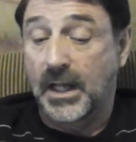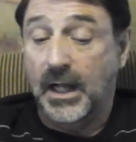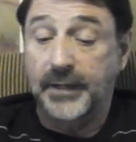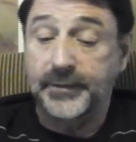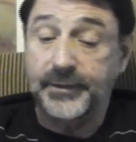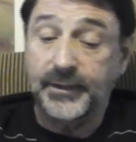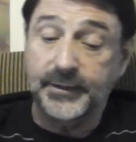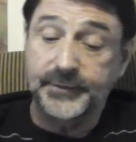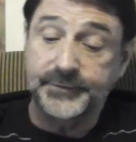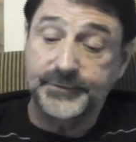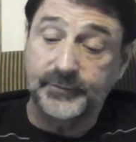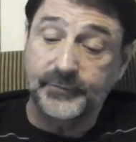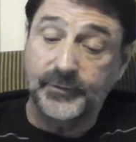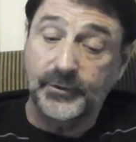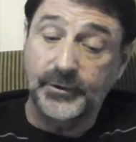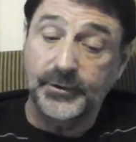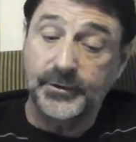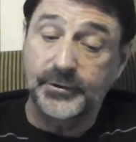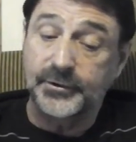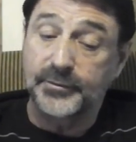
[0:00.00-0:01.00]
I think it's a
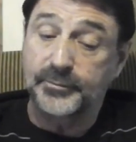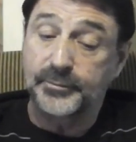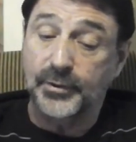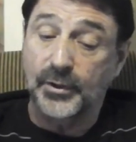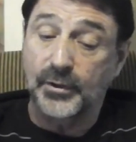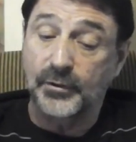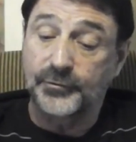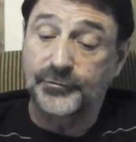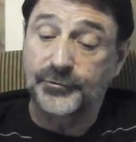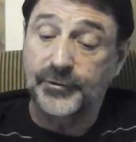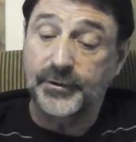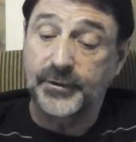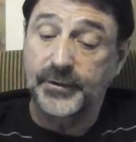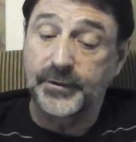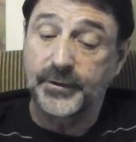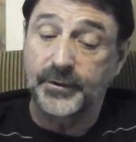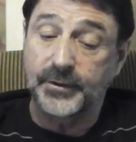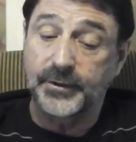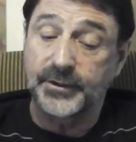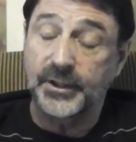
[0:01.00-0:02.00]
very good approach.
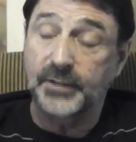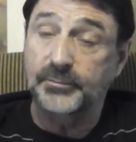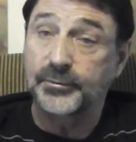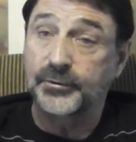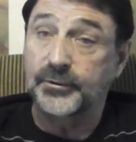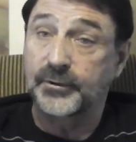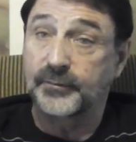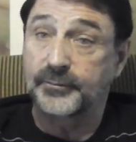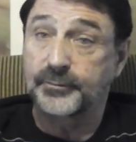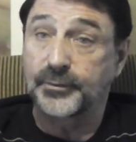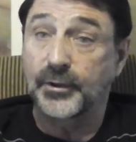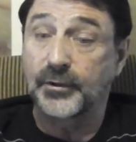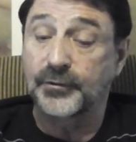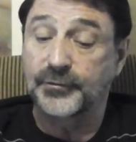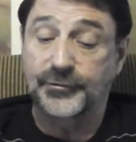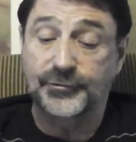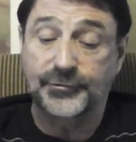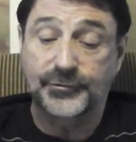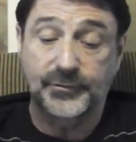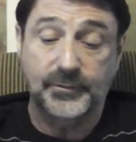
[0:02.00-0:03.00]
There are a number of
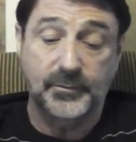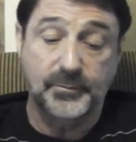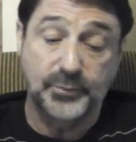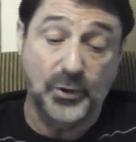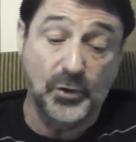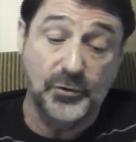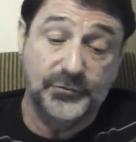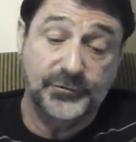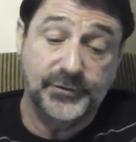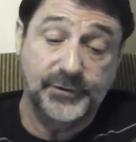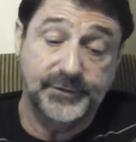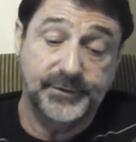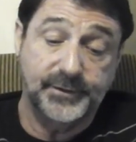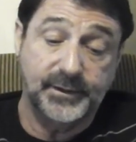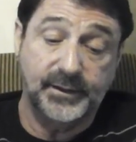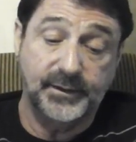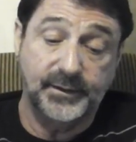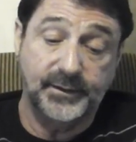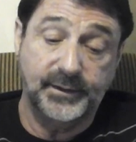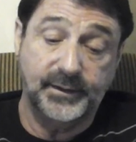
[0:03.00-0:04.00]
approaches
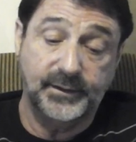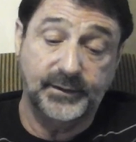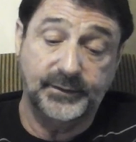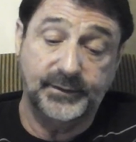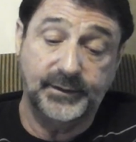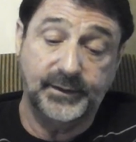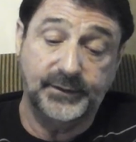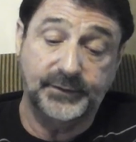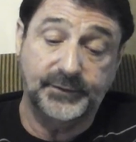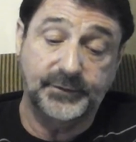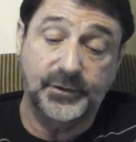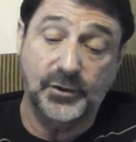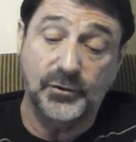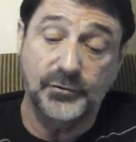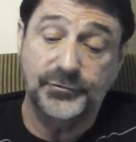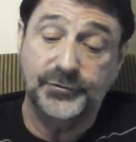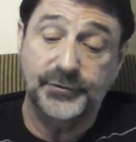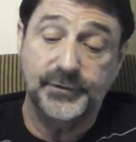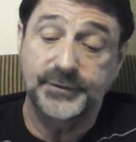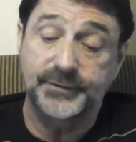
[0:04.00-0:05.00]
that
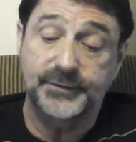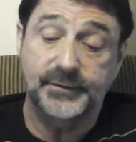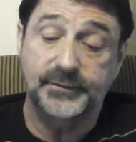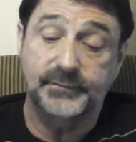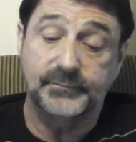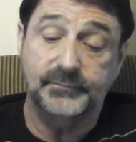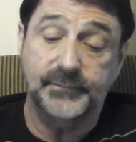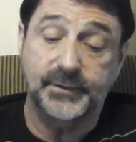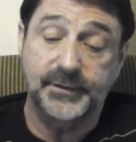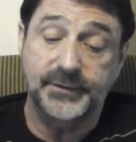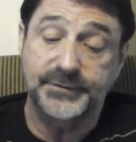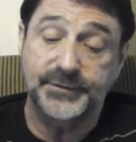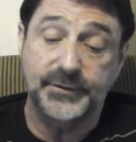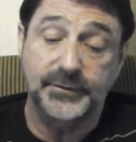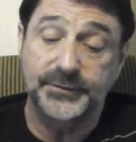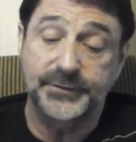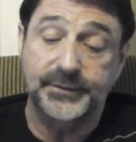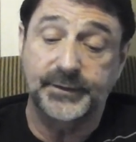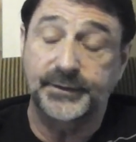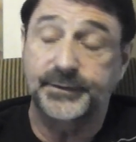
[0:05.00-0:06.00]
coaches and
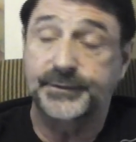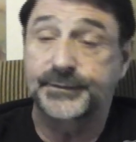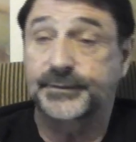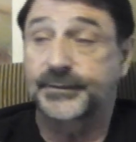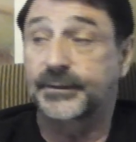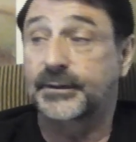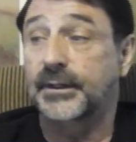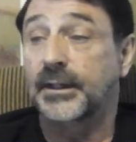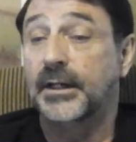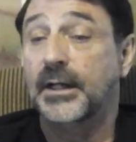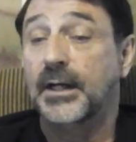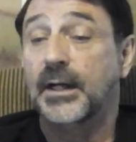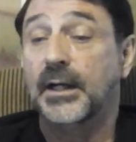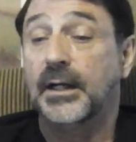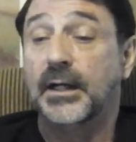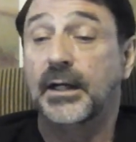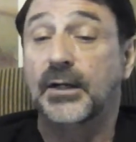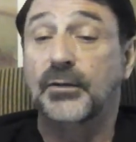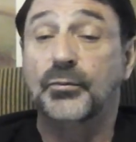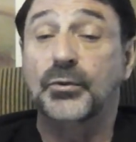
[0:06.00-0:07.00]
consultants
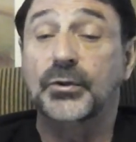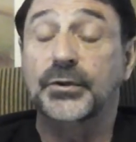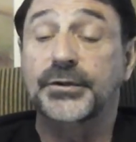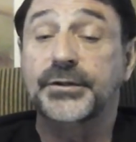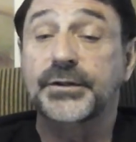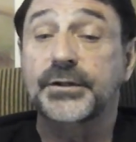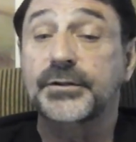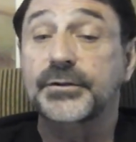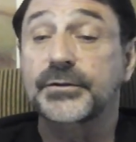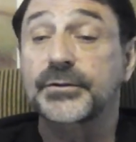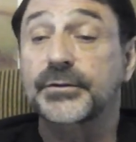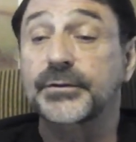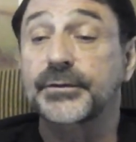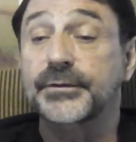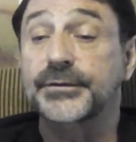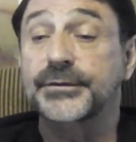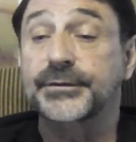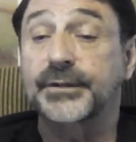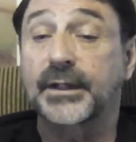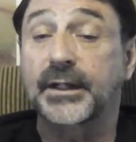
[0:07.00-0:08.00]
will
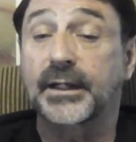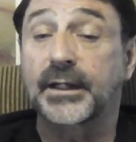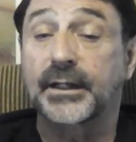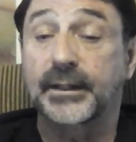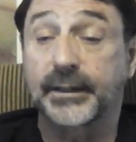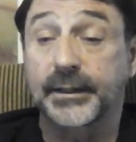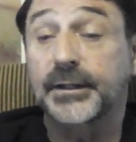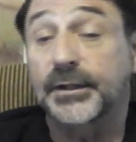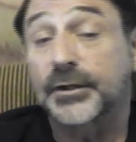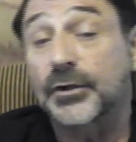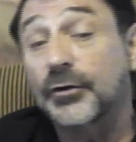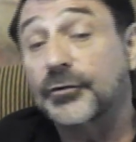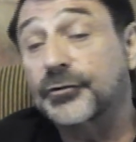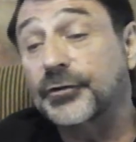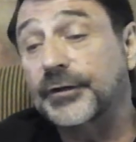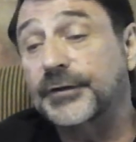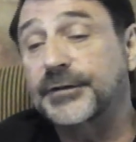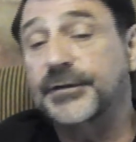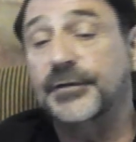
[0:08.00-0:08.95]
use in a coaching